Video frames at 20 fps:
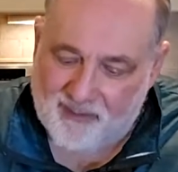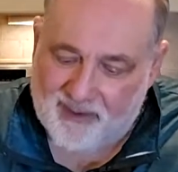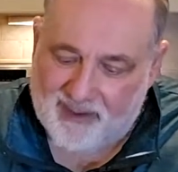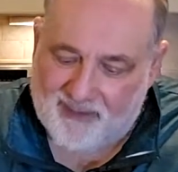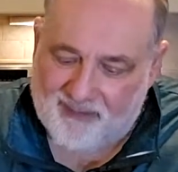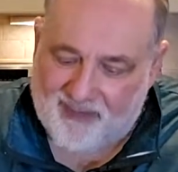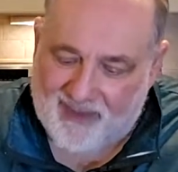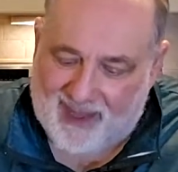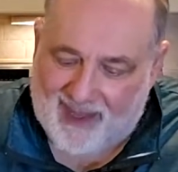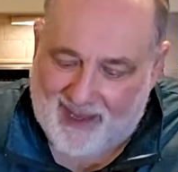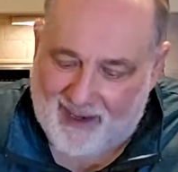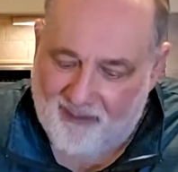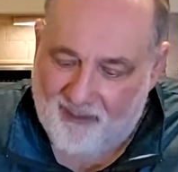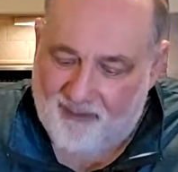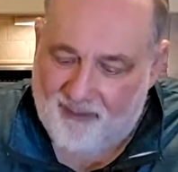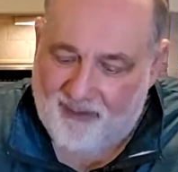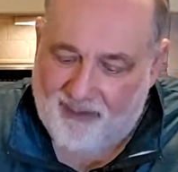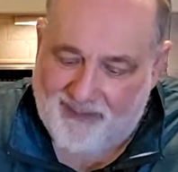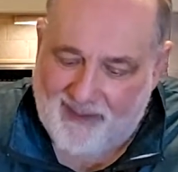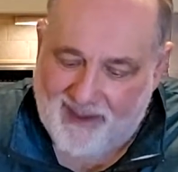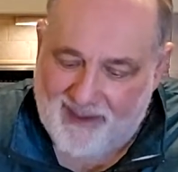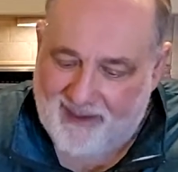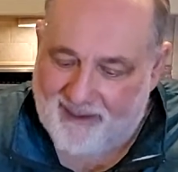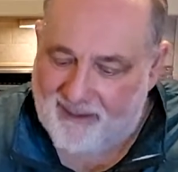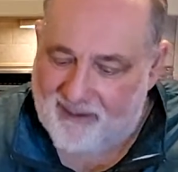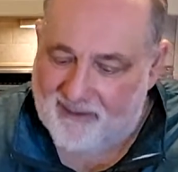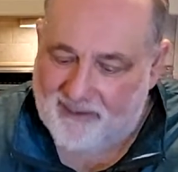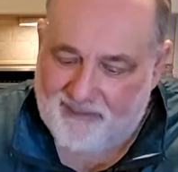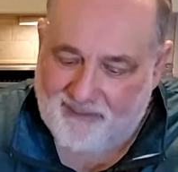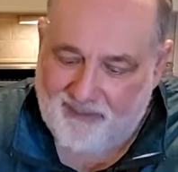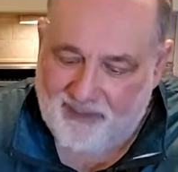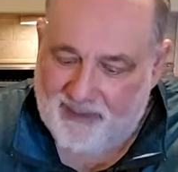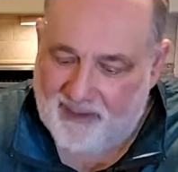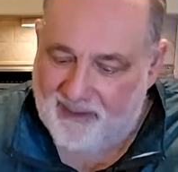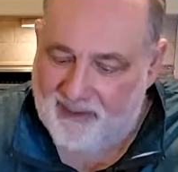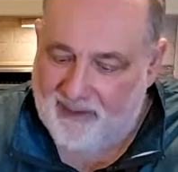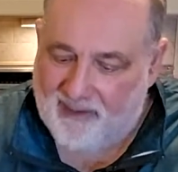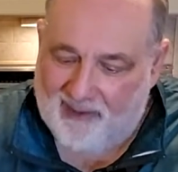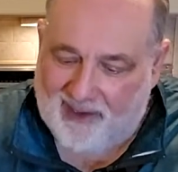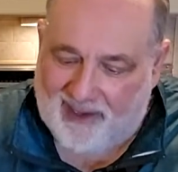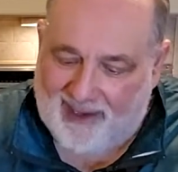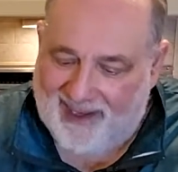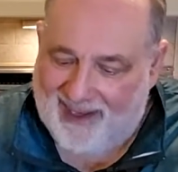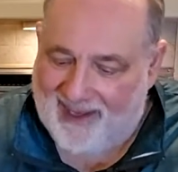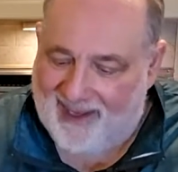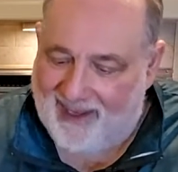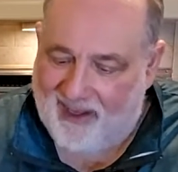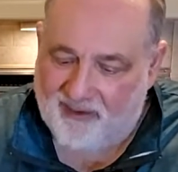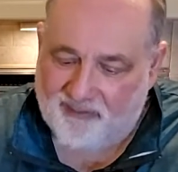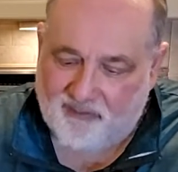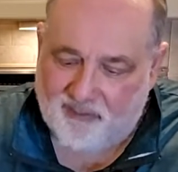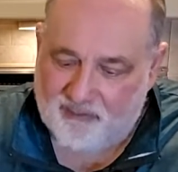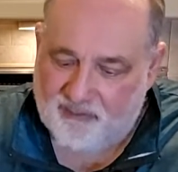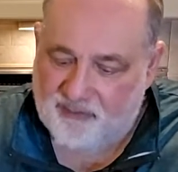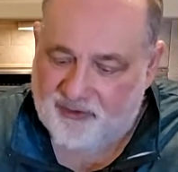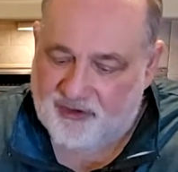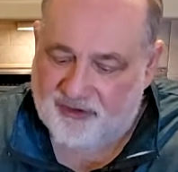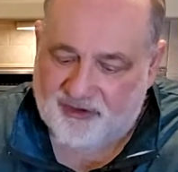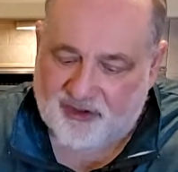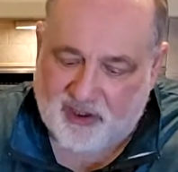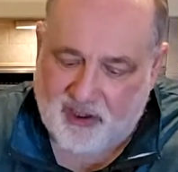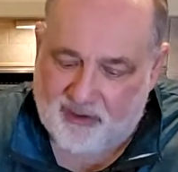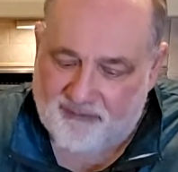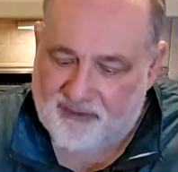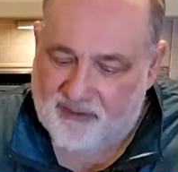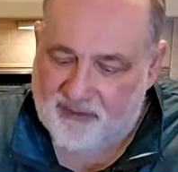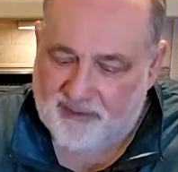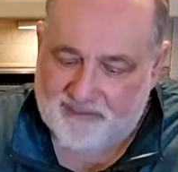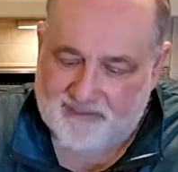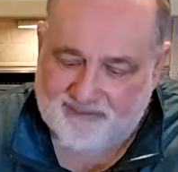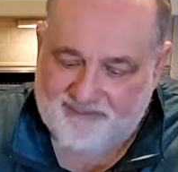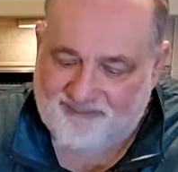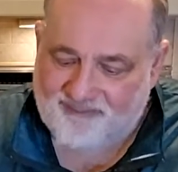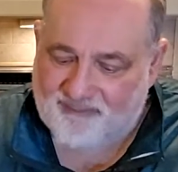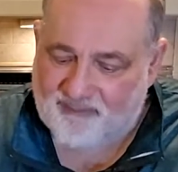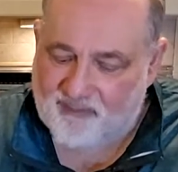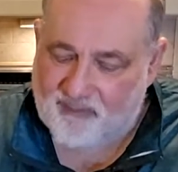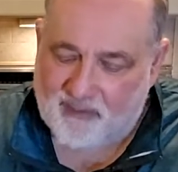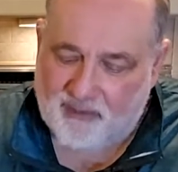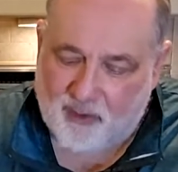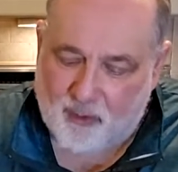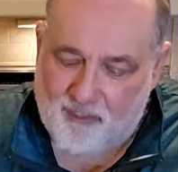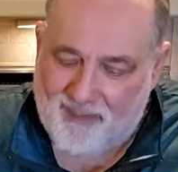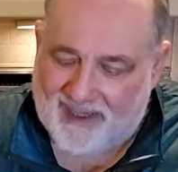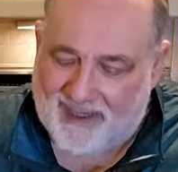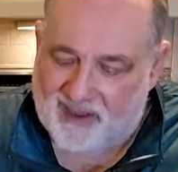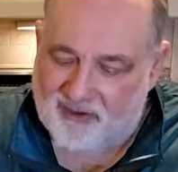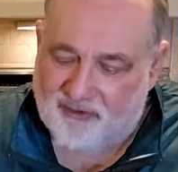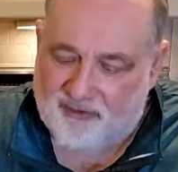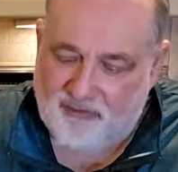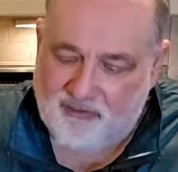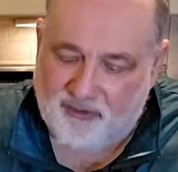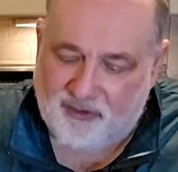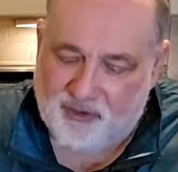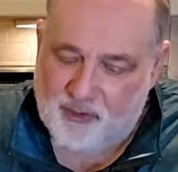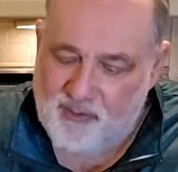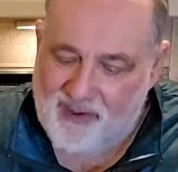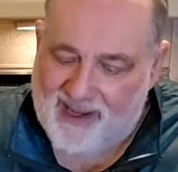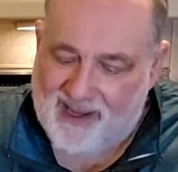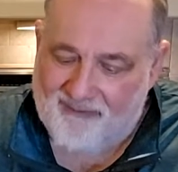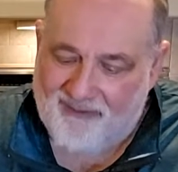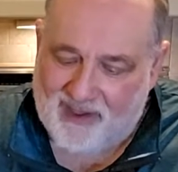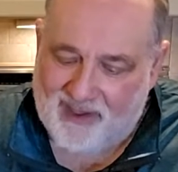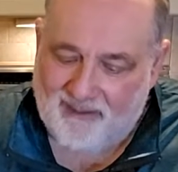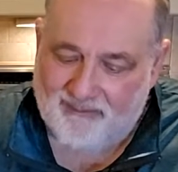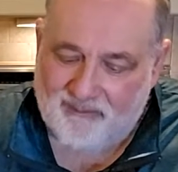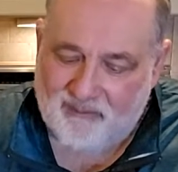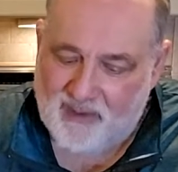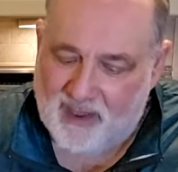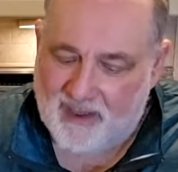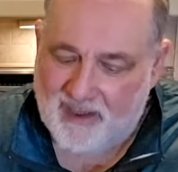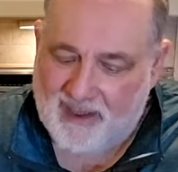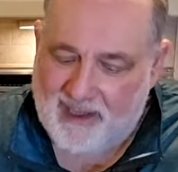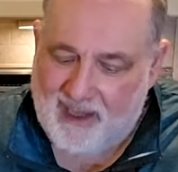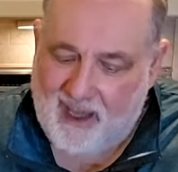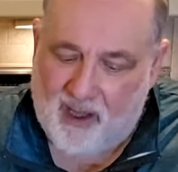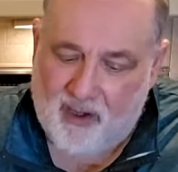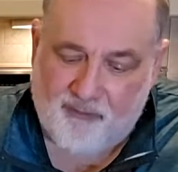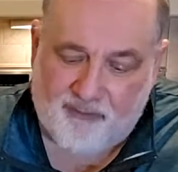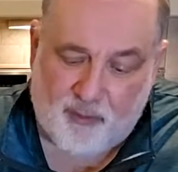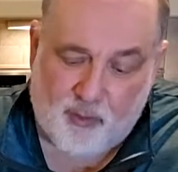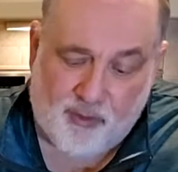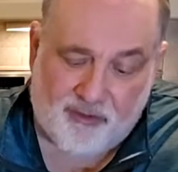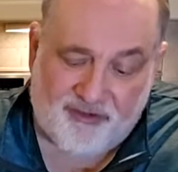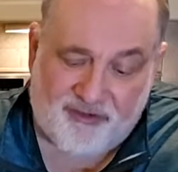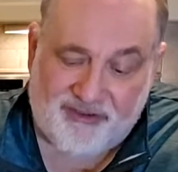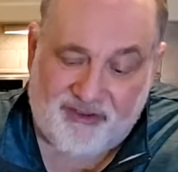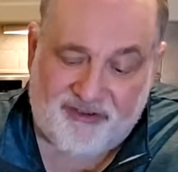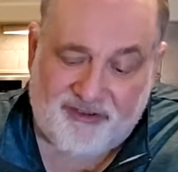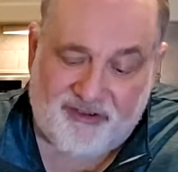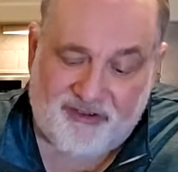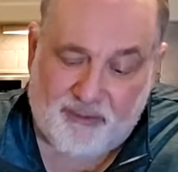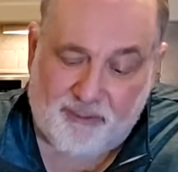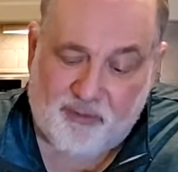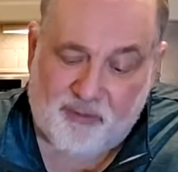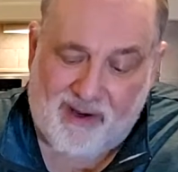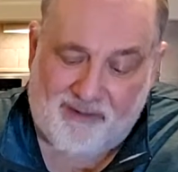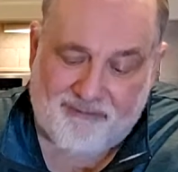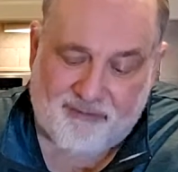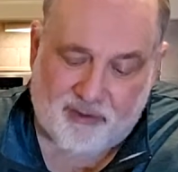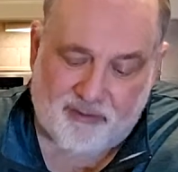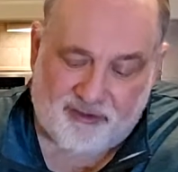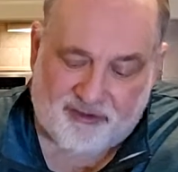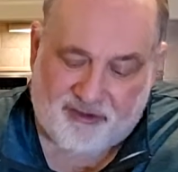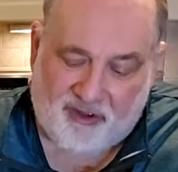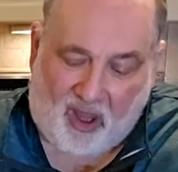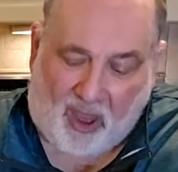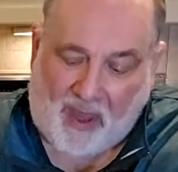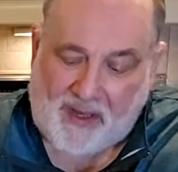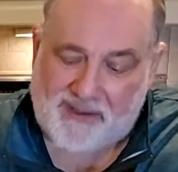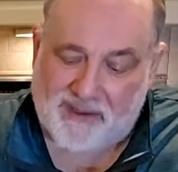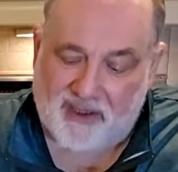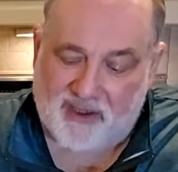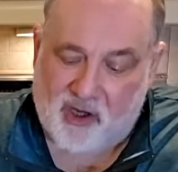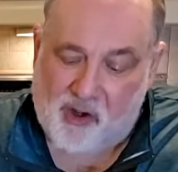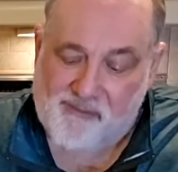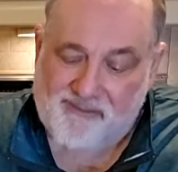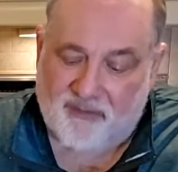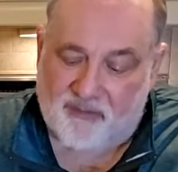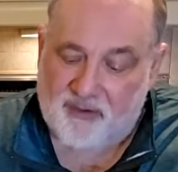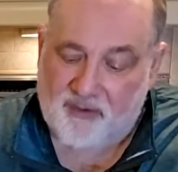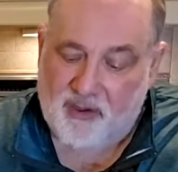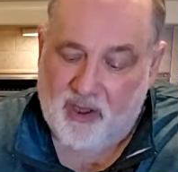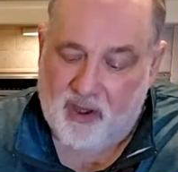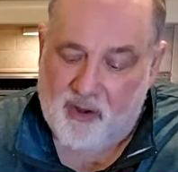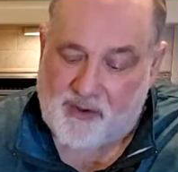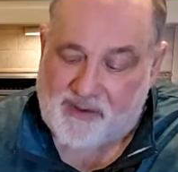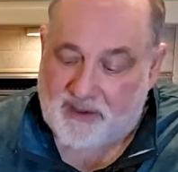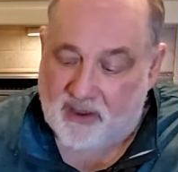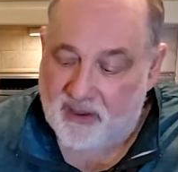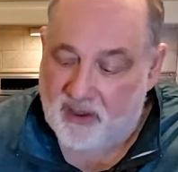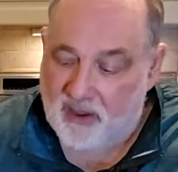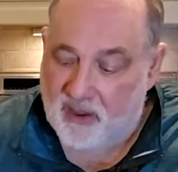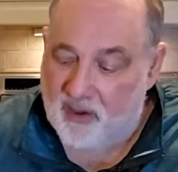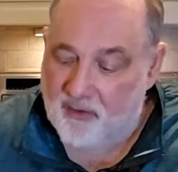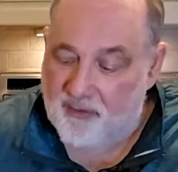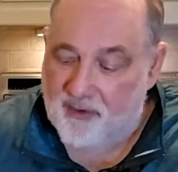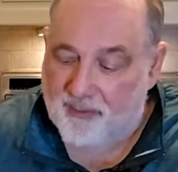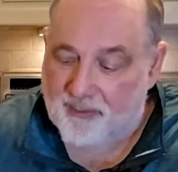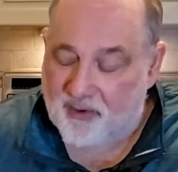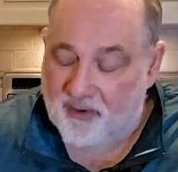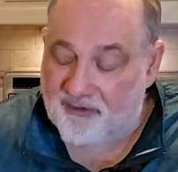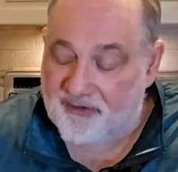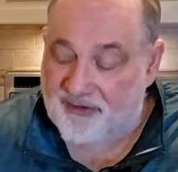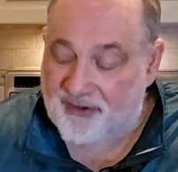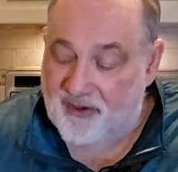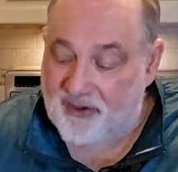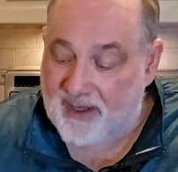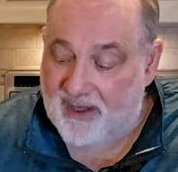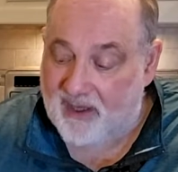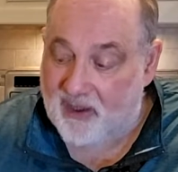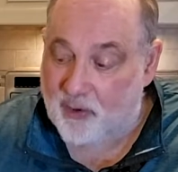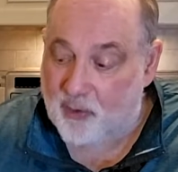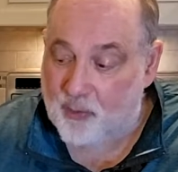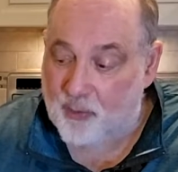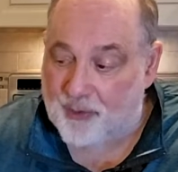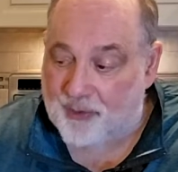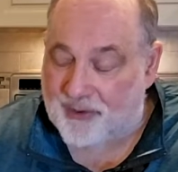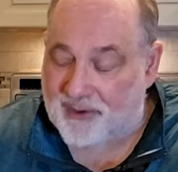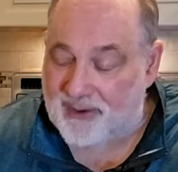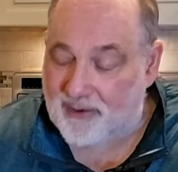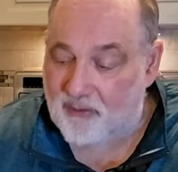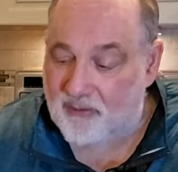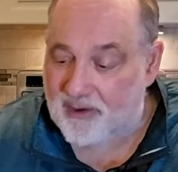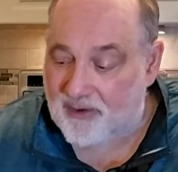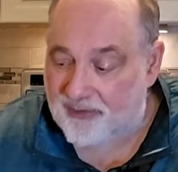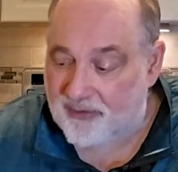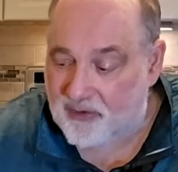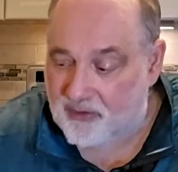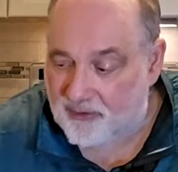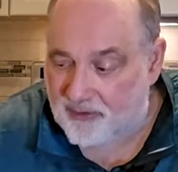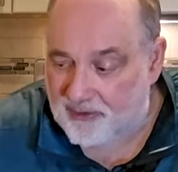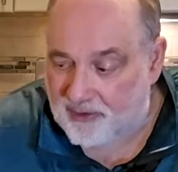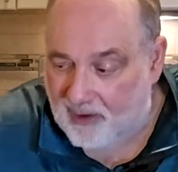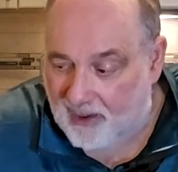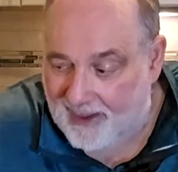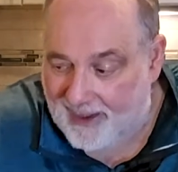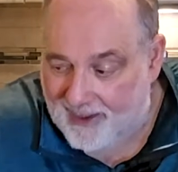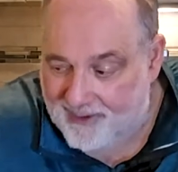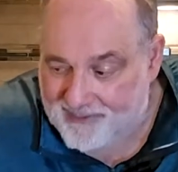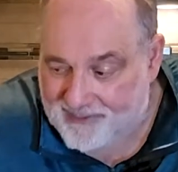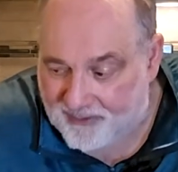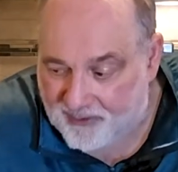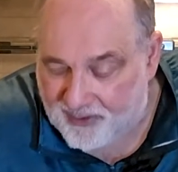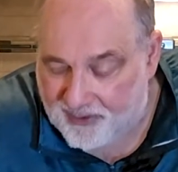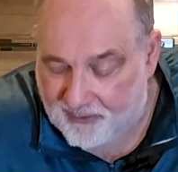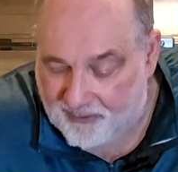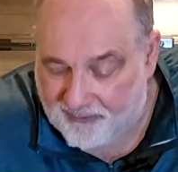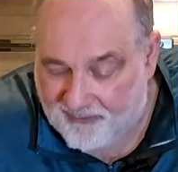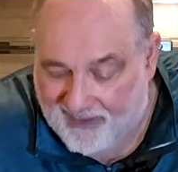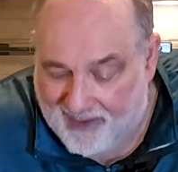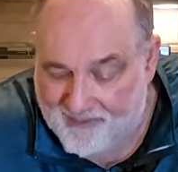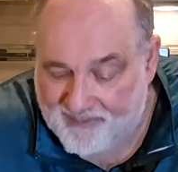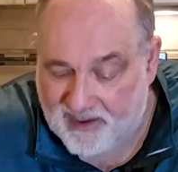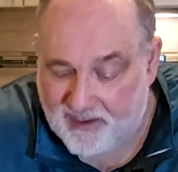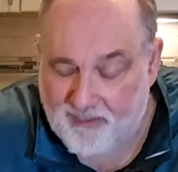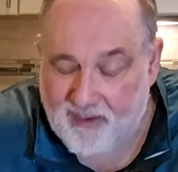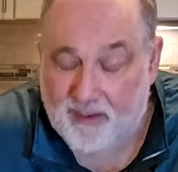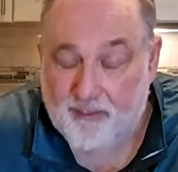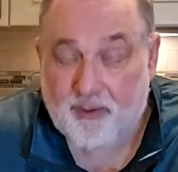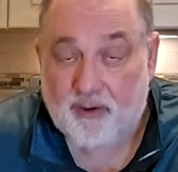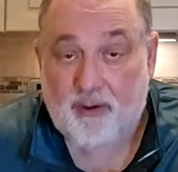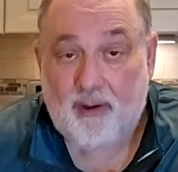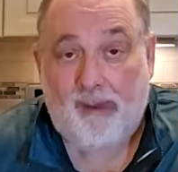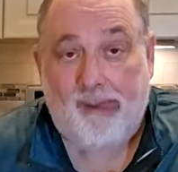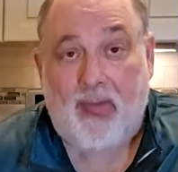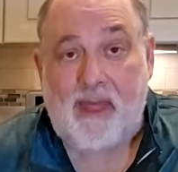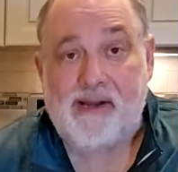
Get that on there and just cover it. Don't make it too heavy. And of course, this is a preference. You know, the person that you're working with, your client or your family member,